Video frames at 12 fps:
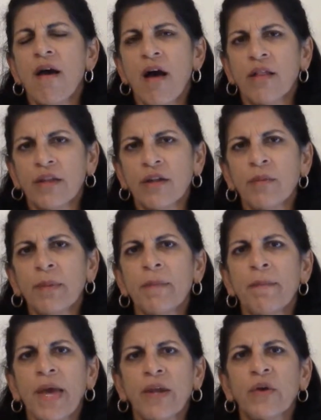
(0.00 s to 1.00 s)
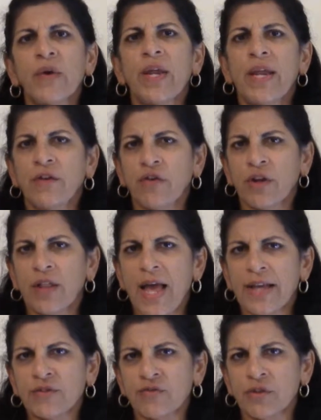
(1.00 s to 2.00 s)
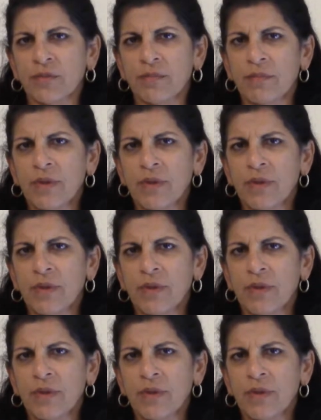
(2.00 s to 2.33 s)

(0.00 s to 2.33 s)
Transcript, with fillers: a little bit better in your classroom.